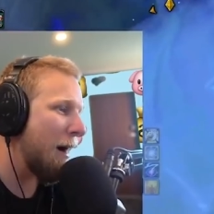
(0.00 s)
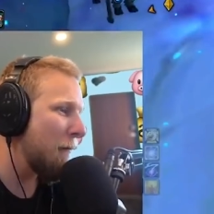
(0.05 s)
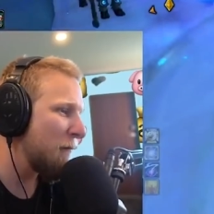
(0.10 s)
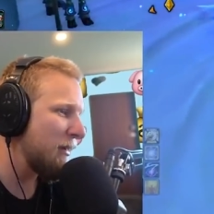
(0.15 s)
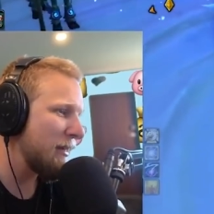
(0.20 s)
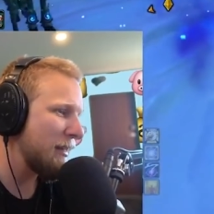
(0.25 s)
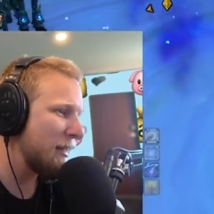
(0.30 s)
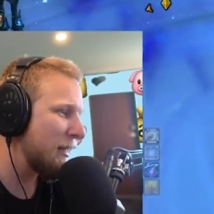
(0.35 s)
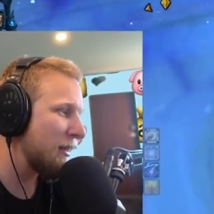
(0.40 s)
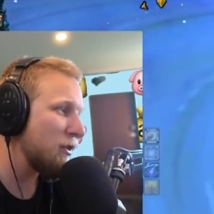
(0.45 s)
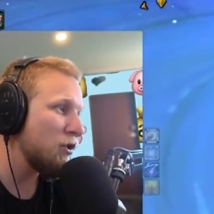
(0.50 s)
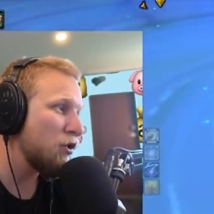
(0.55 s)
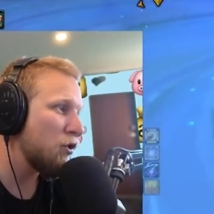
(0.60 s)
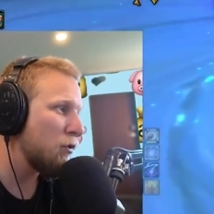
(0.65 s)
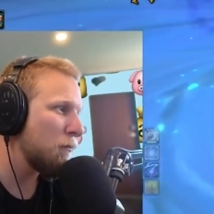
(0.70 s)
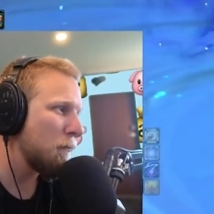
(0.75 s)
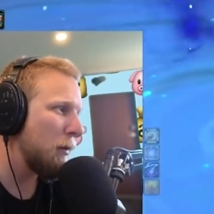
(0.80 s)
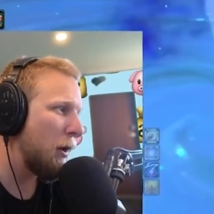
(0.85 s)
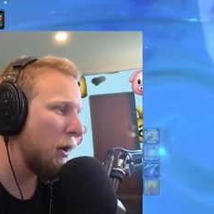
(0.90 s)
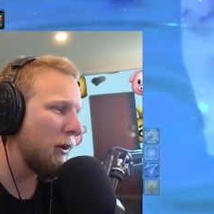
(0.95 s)
I'm just
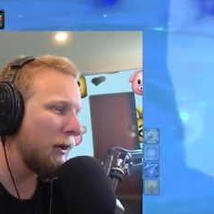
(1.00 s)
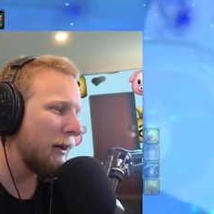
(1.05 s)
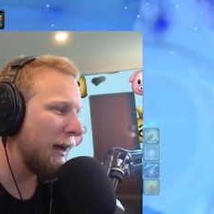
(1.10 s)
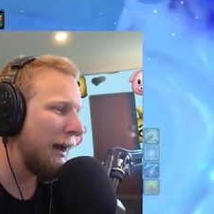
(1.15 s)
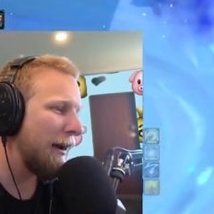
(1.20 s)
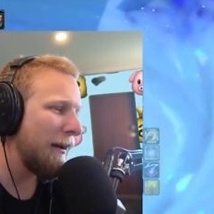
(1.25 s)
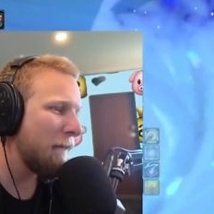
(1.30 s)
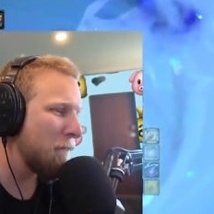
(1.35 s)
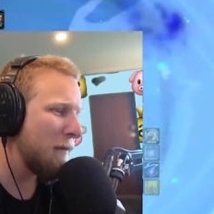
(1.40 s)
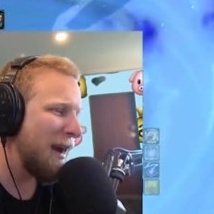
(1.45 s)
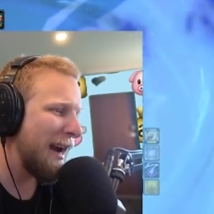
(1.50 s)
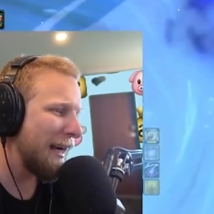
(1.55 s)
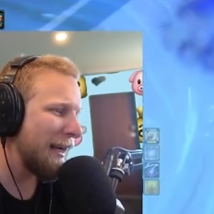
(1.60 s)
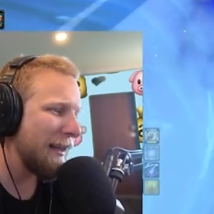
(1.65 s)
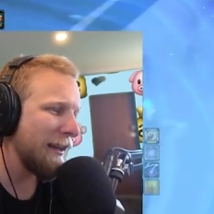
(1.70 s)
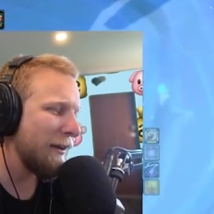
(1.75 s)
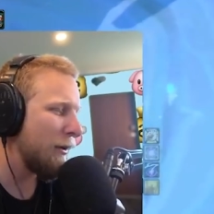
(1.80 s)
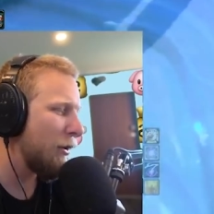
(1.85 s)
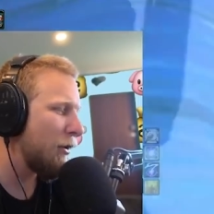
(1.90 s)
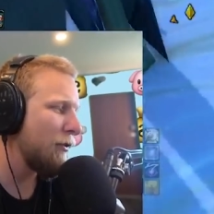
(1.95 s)
spurging out of mac
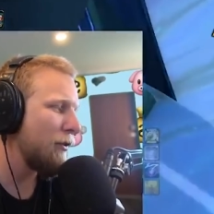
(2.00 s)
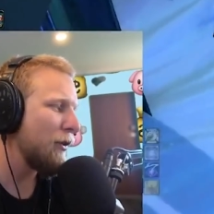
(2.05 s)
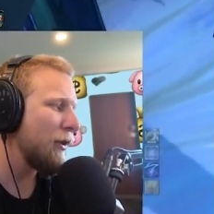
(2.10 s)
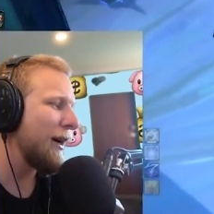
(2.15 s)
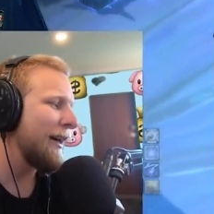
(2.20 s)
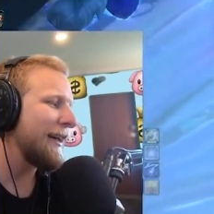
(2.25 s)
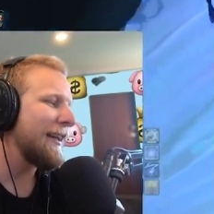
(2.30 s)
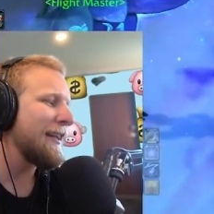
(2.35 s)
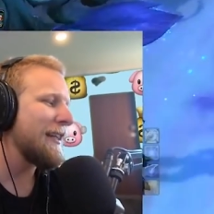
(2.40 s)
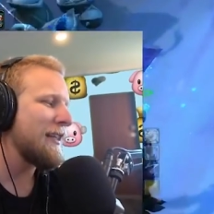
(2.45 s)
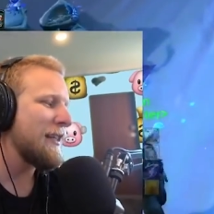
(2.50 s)
like oh I can